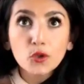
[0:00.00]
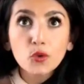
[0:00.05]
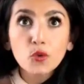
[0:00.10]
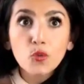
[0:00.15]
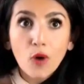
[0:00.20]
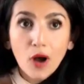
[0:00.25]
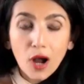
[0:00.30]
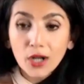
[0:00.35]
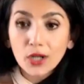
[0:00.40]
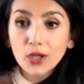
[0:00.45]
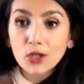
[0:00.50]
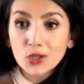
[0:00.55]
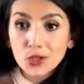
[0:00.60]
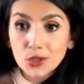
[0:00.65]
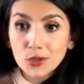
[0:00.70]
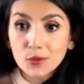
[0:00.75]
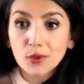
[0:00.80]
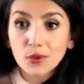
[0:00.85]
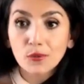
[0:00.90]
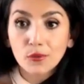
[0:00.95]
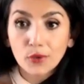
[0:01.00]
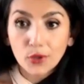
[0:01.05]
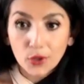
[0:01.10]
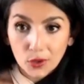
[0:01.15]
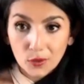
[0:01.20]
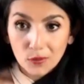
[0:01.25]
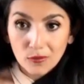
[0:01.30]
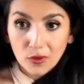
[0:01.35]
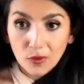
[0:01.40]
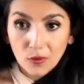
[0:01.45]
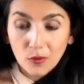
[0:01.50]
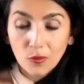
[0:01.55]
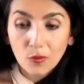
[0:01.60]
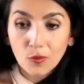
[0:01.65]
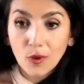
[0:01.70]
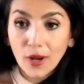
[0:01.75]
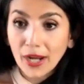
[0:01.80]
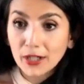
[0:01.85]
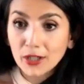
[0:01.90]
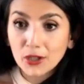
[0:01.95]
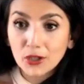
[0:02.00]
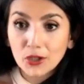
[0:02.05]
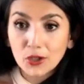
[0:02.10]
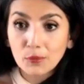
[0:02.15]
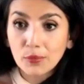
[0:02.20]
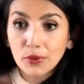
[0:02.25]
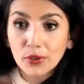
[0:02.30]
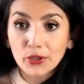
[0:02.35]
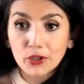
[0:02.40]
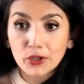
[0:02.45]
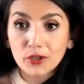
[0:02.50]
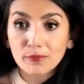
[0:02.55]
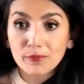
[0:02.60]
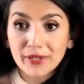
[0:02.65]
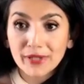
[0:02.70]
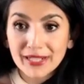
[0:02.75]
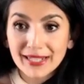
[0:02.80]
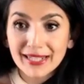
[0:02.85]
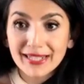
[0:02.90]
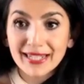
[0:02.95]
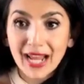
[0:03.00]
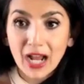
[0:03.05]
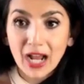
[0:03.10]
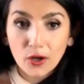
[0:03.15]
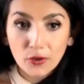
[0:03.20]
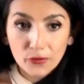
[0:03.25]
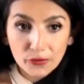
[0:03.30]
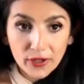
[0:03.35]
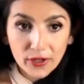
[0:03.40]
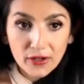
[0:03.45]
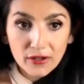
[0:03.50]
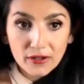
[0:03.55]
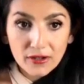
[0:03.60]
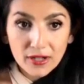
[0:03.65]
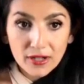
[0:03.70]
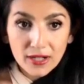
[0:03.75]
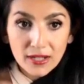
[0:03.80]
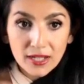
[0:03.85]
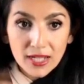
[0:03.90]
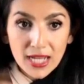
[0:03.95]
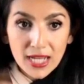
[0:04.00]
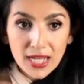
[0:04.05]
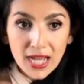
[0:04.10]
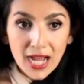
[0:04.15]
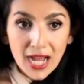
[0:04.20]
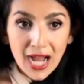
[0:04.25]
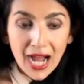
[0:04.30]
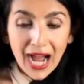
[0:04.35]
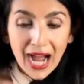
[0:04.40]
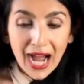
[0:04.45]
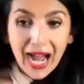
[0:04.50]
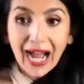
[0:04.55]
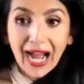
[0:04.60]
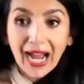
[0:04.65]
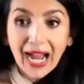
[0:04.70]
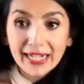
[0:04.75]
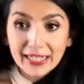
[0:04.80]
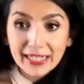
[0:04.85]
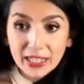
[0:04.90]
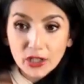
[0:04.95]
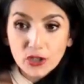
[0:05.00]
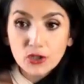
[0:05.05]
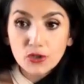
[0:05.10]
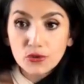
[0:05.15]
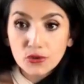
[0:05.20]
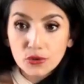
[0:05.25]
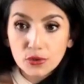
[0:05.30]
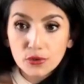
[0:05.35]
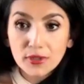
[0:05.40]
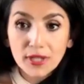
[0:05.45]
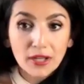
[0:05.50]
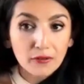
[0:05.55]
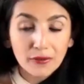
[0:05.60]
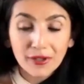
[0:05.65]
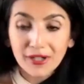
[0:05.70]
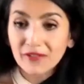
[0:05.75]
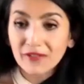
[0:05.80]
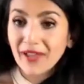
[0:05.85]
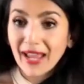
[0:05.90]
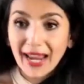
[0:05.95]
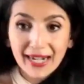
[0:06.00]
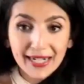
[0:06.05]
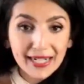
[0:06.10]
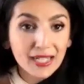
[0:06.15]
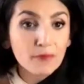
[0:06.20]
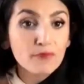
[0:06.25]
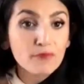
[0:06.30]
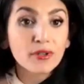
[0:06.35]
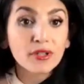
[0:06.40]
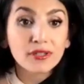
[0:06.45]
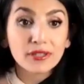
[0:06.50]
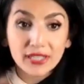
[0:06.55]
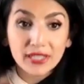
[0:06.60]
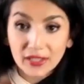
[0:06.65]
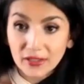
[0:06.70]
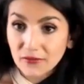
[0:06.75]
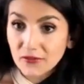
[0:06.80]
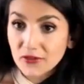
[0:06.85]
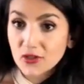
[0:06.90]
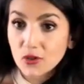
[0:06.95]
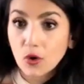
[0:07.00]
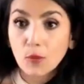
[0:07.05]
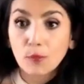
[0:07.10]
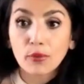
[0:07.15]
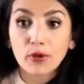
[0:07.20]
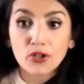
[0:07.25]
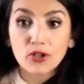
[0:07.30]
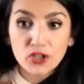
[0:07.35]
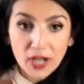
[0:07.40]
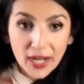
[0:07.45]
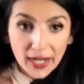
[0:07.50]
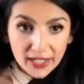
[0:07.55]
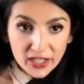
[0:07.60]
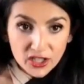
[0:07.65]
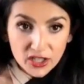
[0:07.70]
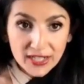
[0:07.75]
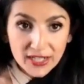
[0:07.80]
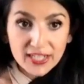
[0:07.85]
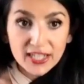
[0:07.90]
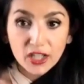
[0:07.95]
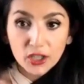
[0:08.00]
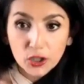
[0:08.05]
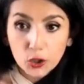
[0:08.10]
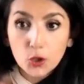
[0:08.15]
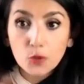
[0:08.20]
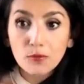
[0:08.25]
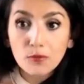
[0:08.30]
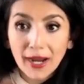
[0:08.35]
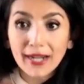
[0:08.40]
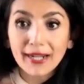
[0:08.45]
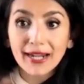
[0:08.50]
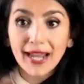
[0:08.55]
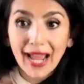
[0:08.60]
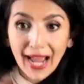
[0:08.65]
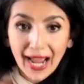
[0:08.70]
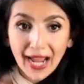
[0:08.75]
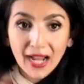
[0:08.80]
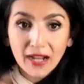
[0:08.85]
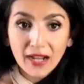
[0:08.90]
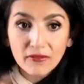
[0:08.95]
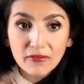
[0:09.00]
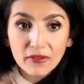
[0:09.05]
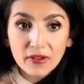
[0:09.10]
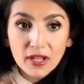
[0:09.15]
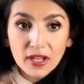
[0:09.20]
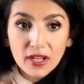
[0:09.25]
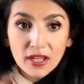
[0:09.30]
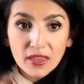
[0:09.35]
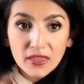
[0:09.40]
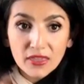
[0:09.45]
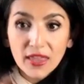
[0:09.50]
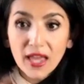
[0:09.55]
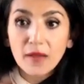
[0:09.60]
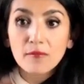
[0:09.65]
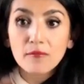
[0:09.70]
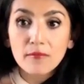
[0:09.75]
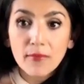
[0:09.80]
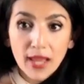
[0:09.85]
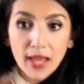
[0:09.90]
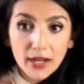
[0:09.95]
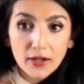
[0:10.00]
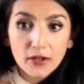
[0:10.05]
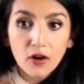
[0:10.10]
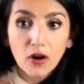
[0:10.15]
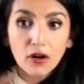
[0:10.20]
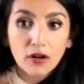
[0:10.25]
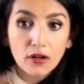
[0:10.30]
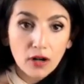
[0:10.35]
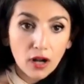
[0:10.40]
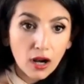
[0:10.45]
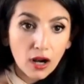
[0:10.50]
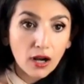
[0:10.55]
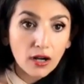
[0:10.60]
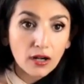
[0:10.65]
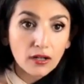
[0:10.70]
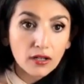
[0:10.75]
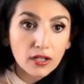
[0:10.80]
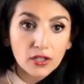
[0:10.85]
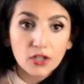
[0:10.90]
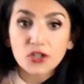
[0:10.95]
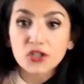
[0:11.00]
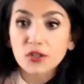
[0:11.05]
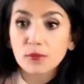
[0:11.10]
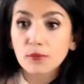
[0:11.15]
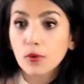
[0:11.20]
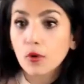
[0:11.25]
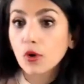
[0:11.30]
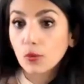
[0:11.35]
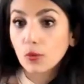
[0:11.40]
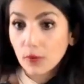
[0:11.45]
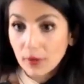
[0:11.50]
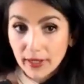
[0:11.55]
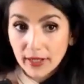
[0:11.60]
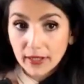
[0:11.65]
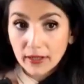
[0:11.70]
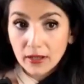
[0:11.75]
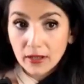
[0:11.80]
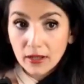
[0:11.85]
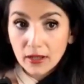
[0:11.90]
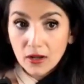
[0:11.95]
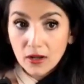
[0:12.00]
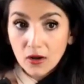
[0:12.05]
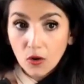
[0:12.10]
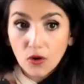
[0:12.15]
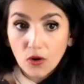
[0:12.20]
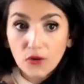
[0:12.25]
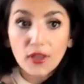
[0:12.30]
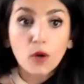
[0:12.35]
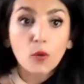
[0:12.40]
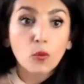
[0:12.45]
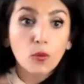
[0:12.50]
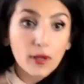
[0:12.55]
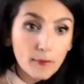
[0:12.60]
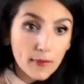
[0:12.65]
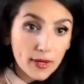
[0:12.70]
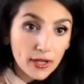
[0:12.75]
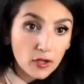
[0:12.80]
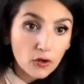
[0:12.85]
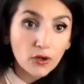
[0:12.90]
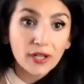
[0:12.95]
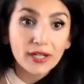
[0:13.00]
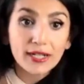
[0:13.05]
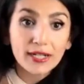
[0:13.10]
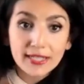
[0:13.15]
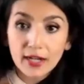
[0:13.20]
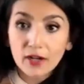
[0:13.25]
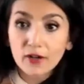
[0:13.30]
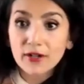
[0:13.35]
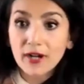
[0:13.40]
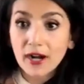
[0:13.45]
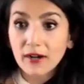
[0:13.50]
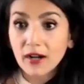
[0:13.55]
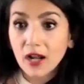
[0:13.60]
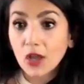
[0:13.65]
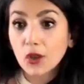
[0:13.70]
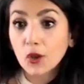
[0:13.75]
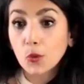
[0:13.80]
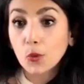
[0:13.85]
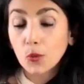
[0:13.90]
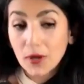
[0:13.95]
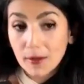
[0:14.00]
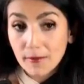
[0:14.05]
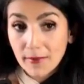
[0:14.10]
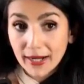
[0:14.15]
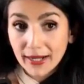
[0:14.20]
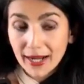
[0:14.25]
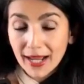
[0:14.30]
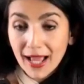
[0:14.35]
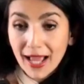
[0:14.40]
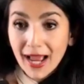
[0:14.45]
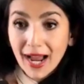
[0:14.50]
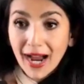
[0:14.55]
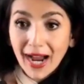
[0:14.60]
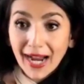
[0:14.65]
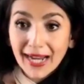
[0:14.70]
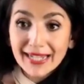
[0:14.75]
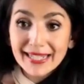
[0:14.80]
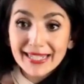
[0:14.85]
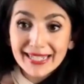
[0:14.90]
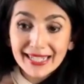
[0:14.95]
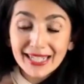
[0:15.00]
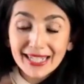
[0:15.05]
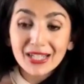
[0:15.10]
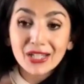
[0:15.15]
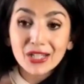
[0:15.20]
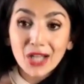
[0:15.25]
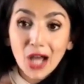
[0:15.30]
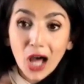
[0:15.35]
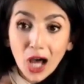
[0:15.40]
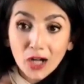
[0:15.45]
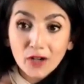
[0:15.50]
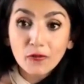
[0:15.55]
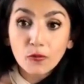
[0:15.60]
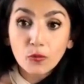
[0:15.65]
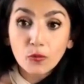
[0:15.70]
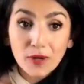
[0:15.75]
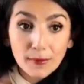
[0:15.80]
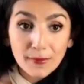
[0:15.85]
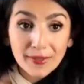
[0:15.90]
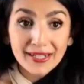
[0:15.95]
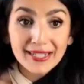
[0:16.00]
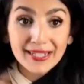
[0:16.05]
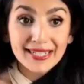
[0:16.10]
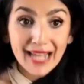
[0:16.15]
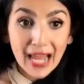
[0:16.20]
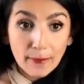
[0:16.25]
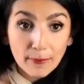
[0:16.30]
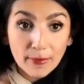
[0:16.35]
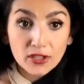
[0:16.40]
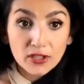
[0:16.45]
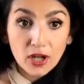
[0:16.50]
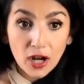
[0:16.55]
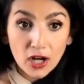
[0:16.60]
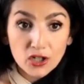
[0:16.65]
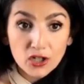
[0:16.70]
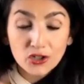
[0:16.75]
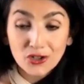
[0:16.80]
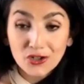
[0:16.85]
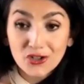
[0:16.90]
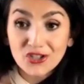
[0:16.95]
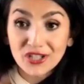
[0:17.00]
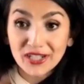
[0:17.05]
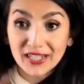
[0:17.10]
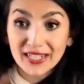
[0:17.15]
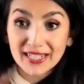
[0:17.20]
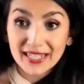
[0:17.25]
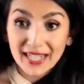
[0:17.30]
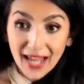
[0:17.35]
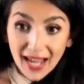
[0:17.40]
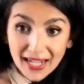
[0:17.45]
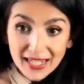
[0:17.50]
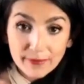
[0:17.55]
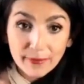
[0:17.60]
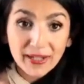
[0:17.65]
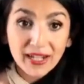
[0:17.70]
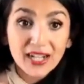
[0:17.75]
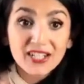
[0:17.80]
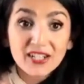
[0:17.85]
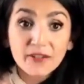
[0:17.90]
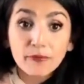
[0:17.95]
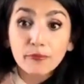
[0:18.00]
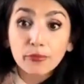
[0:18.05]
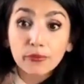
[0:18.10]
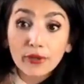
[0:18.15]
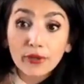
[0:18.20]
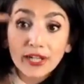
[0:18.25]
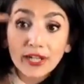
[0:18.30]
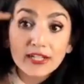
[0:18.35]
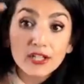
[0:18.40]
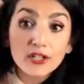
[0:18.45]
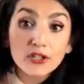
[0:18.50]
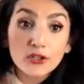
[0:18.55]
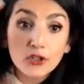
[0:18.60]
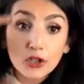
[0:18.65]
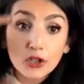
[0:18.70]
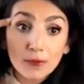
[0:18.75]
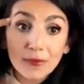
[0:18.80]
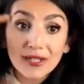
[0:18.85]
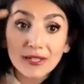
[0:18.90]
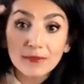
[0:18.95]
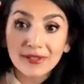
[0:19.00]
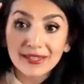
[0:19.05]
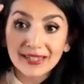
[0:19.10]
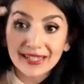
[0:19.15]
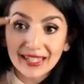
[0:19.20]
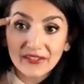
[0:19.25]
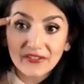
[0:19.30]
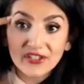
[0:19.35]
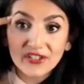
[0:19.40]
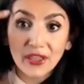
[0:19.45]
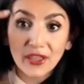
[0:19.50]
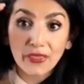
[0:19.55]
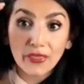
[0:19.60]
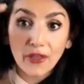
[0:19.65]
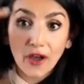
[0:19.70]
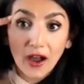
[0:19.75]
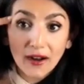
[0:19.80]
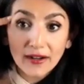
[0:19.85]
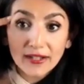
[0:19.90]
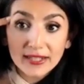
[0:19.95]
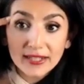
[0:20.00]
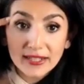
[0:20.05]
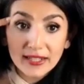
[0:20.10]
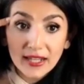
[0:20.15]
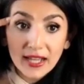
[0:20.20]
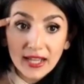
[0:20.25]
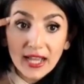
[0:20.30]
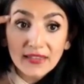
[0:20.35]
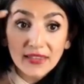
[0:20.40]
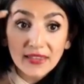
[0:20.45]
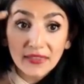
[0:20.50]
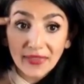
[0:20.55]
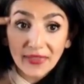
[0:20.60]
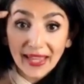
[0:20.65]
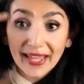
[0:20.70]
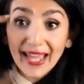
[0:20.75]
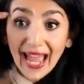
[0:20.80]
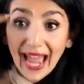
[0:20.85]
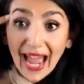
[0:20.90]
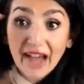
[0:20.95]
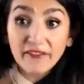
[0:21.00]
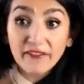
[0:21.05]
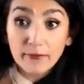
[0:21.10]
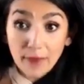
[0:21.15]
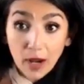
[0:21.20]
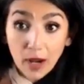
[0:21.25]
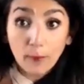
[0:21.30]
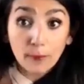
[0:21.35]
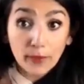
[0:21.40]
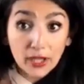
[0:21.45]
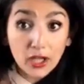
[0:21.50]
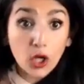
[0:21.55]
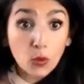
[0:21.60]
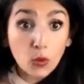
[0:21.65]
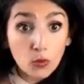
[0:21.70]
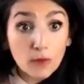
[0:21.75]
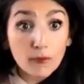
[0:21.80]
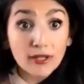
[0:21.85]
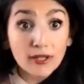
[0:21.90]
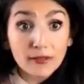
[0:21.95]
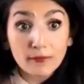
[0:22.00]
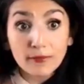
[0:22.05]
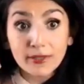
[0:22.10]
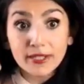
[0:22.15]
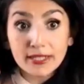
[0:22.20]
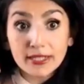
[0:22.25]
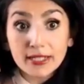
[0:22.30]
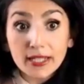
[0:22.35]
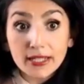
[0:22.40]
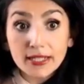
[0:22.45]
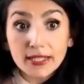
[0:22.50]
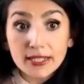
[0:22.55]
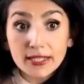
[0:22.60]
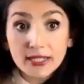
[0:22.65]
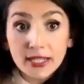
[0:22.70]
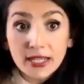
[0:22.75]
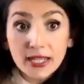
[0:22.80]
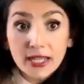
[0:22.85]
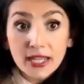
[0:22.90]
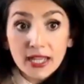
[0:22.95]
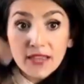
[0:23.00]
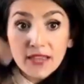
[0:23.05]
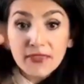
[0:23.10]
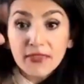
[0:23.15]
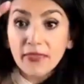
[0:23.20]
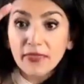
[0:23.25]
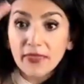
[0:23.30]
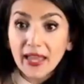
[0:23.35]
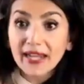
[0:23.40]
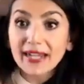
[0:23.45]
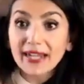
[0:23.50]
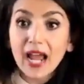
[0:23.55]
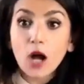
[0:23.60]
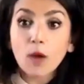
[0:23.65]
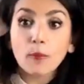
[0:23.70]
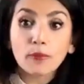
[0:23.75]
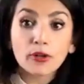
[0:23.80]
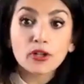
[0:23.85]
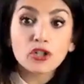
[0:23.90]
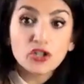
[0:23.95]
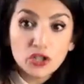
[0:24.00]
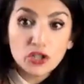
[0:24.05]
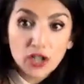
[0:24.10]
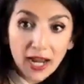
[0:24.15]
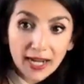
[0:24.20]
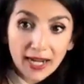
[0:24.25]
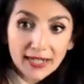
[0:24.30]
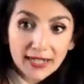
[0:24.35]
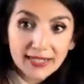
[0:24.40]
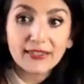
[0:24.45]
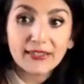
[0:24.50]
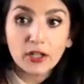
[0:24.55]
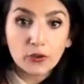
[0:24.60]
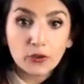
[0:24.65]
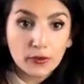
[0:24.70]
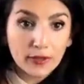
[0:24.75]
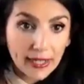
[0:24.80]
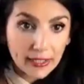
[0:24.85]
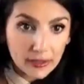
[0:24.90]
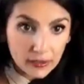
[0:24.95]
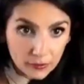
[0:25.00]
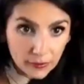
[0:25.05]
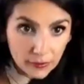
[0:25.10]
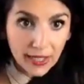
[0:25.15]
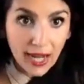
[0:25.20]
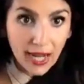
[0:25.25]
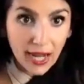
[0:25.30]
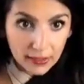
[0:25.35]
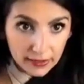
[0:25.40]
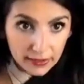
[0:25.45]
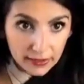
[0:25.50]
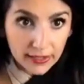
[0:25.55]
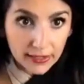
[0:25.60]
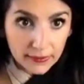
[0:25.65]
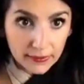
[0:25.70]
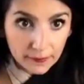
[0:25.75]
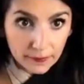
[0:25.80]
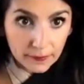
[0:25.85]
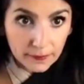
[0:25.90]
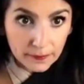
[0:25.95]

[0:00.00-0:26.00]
you walk into a room, when you put your business out there, I need you to get rid of any beliefs or projections that you might have that men are not going to support women, or that women are going to tear down other women. I see a lot of women sabotage their success because of predetermined beliefs and thoughts that they have about being a woman in business, that they now project and then create the reality.